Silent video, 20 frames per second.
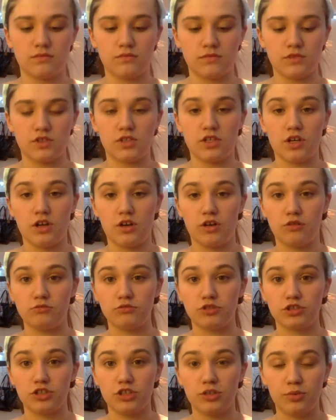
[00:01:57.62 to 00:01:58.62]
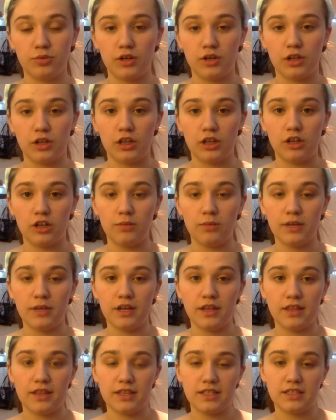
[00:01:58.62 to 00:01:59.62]
So I'm just going to put a little bit
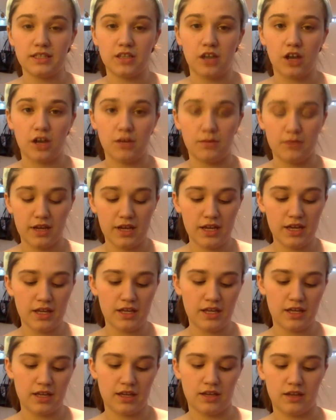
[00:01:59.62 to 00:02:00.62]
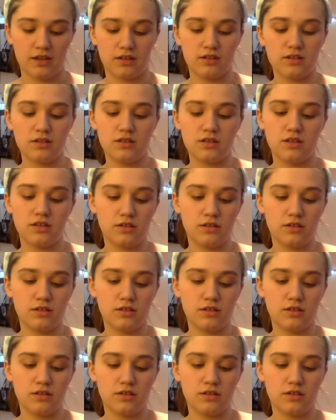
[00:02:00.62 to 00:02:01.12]
of this on my hand.